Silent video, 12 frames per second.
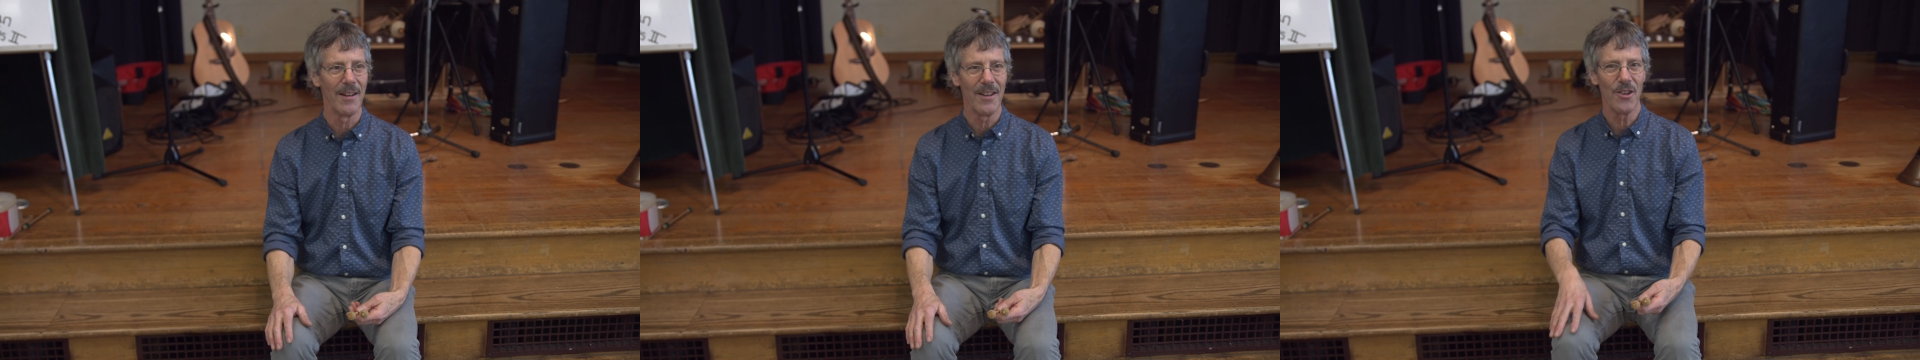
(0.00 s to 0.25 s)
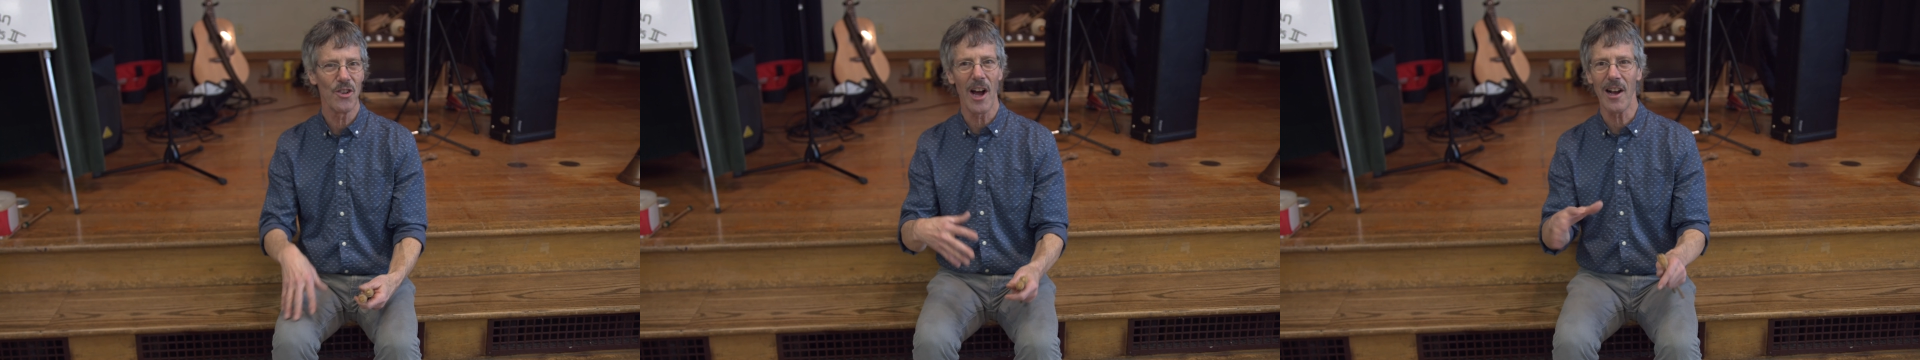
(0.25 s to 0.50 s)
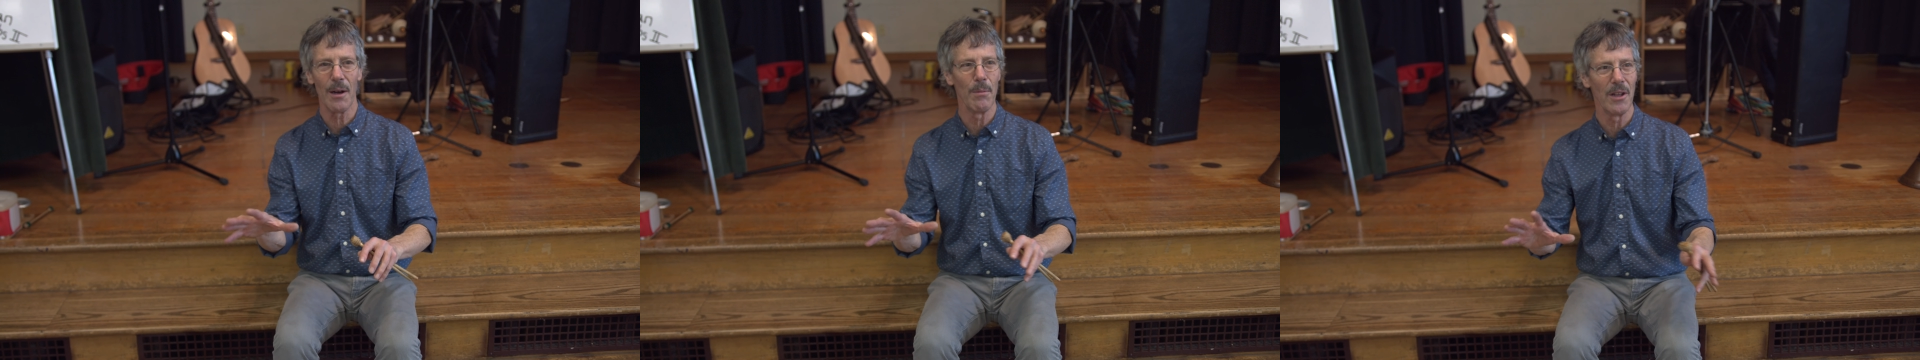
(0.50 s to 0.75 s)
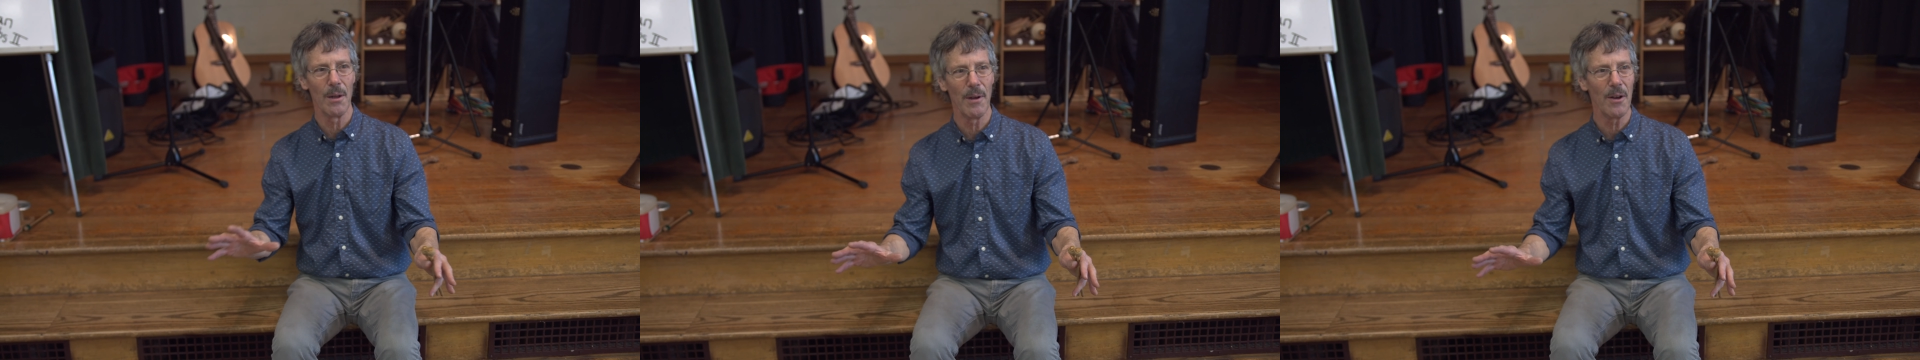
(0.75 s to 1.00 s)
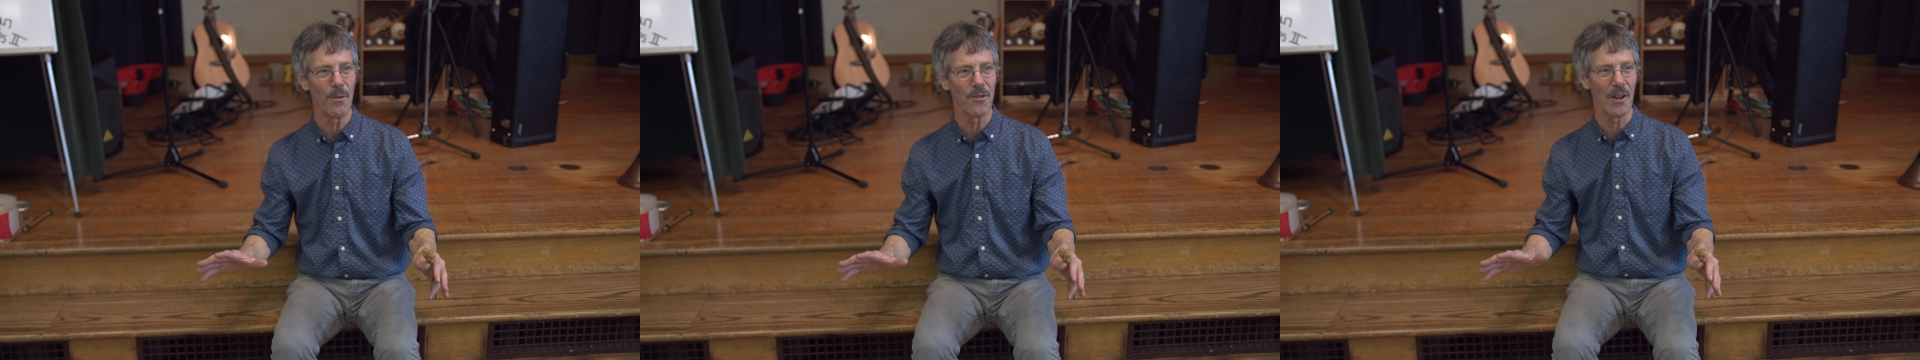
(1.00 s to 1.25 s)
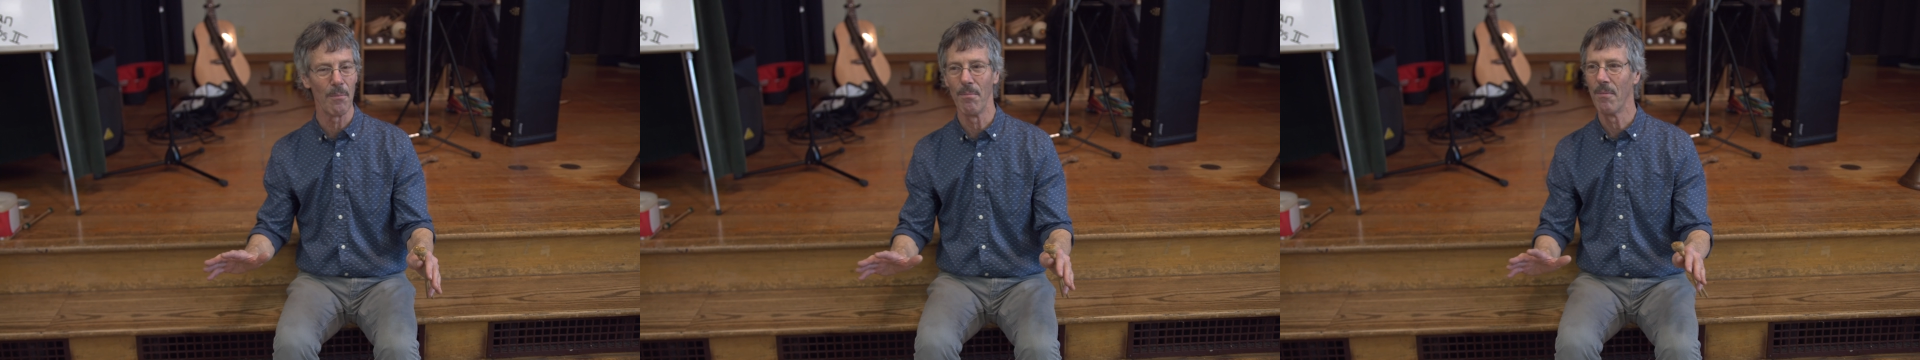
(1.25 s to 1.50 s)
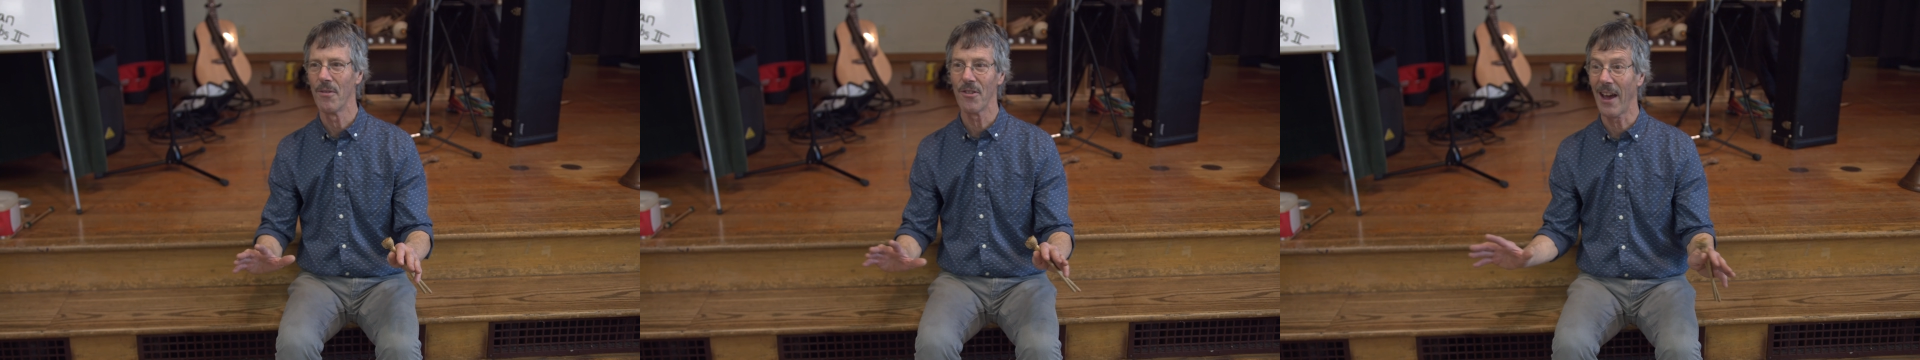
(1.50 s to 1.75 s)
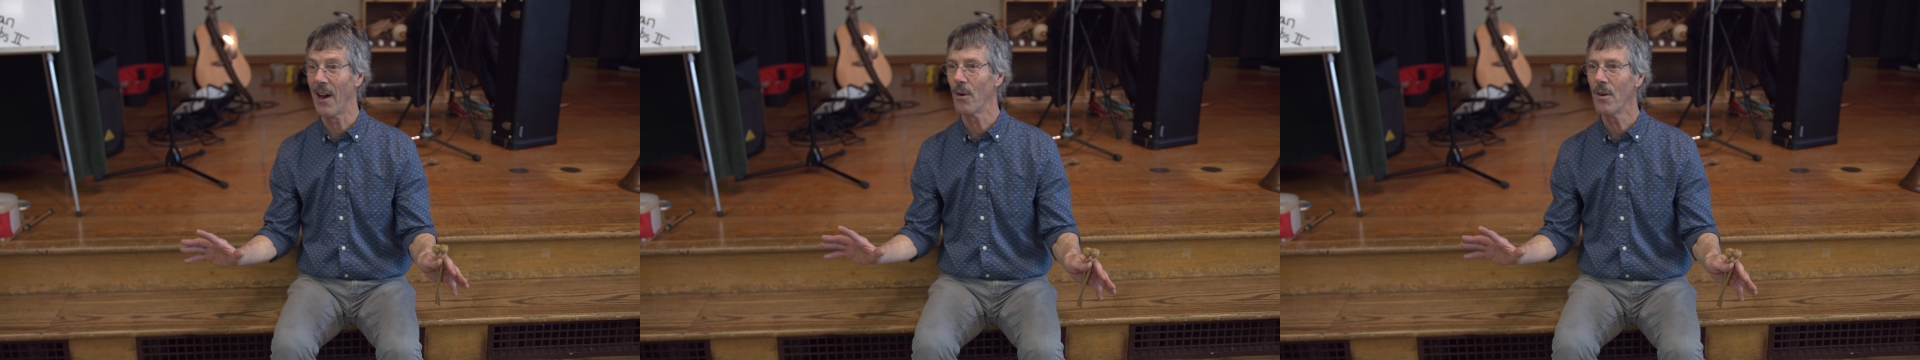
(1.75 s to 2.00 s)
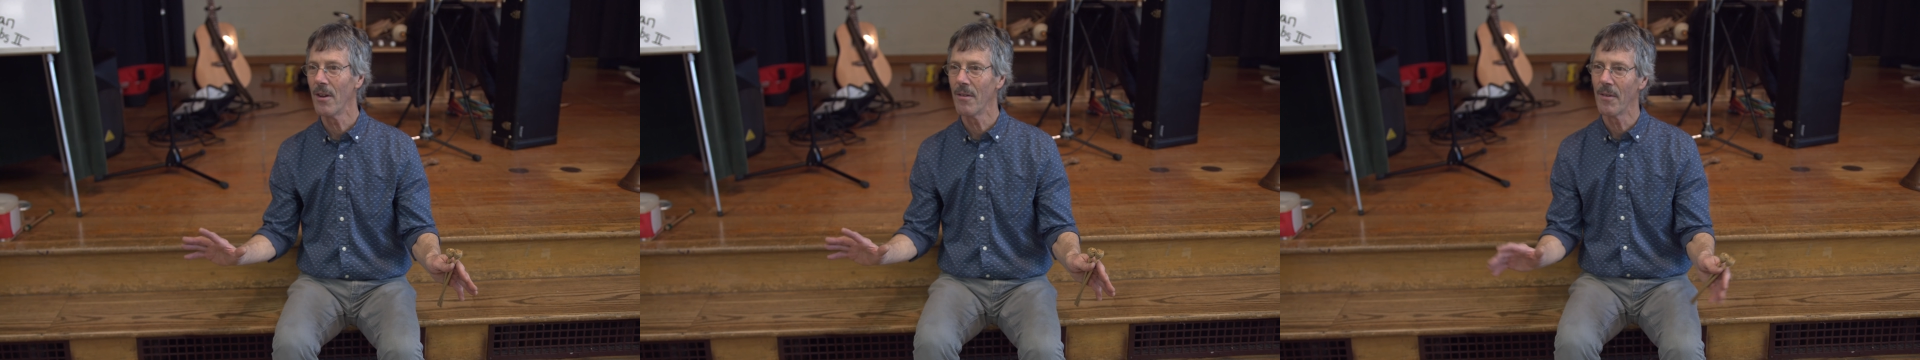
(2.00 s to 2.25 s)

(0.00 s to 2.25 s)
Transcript: you shock them a little bit with some sound,